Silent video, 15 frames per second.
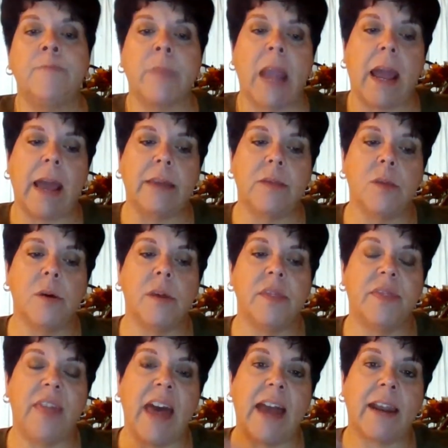And
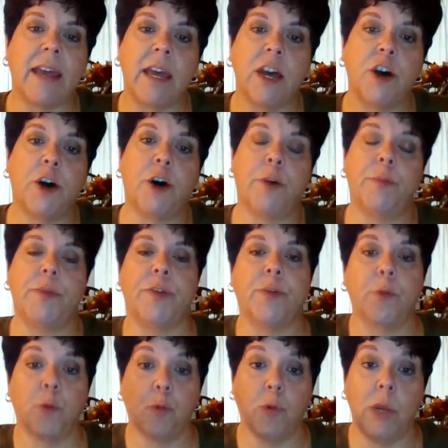that helps
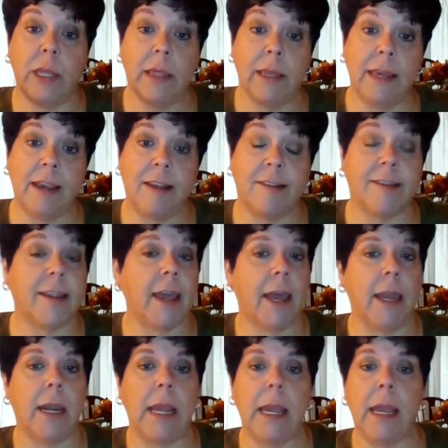release
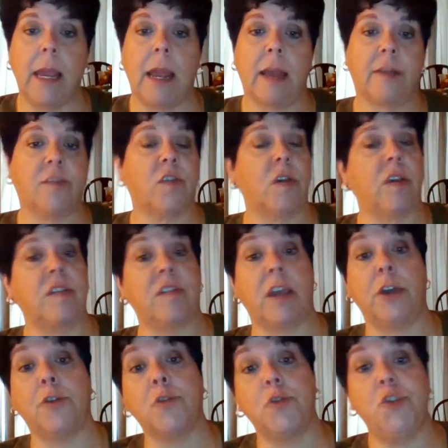any excess
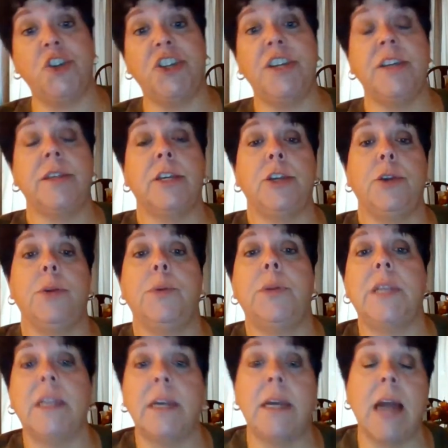energy that you
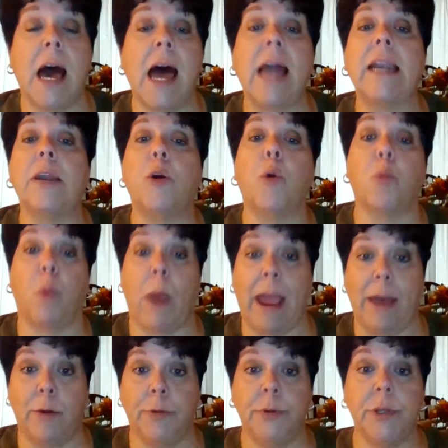did not
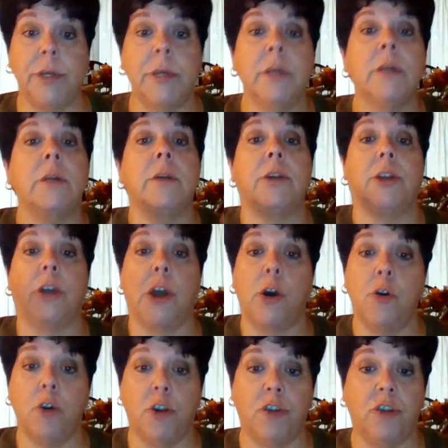ground, you know,
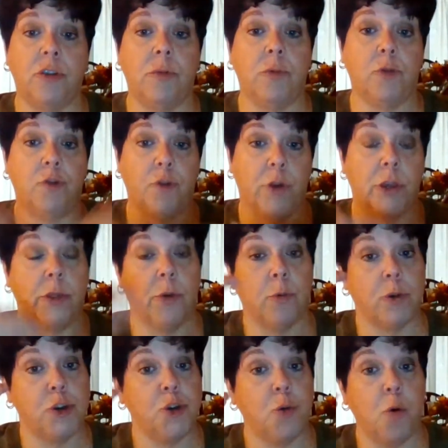because during the
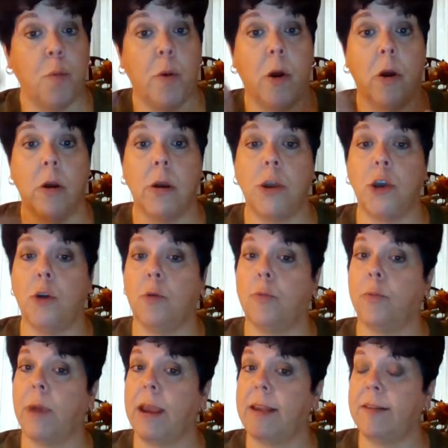ritual part, you're
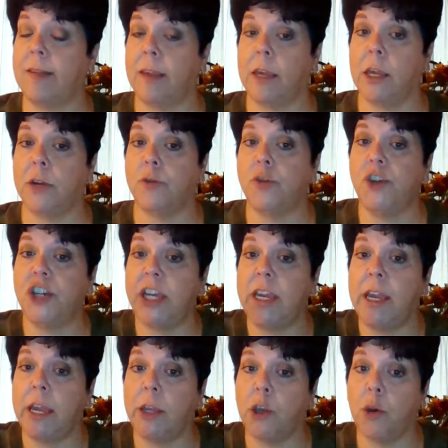raising energy
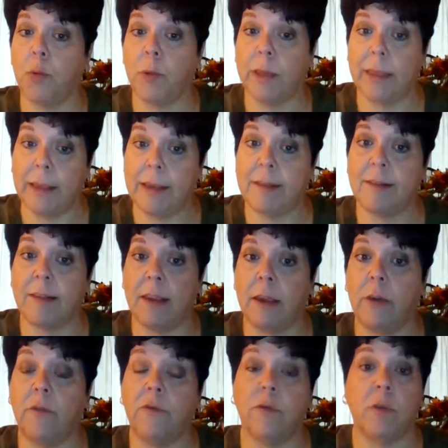and you're releasing
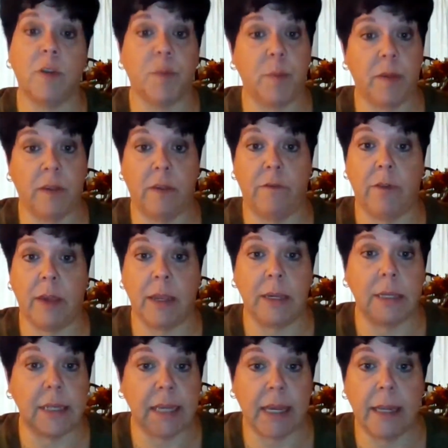for a specific
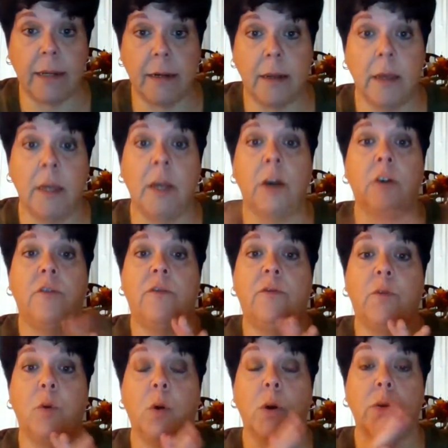intent
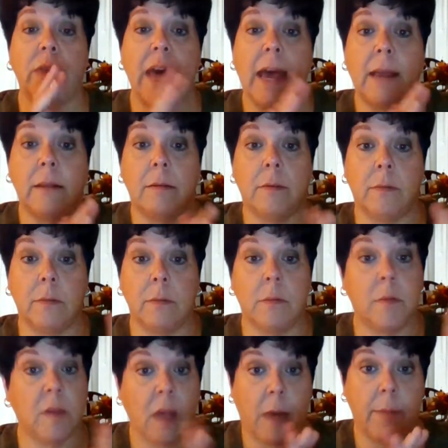for that
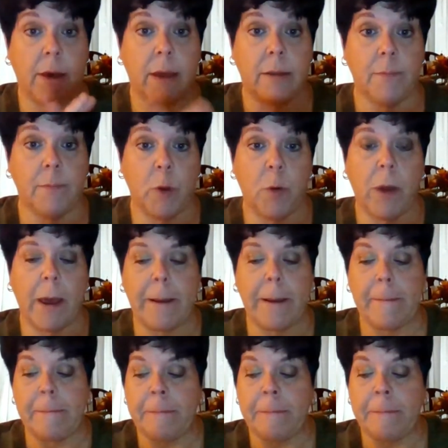Sabbat. Okay.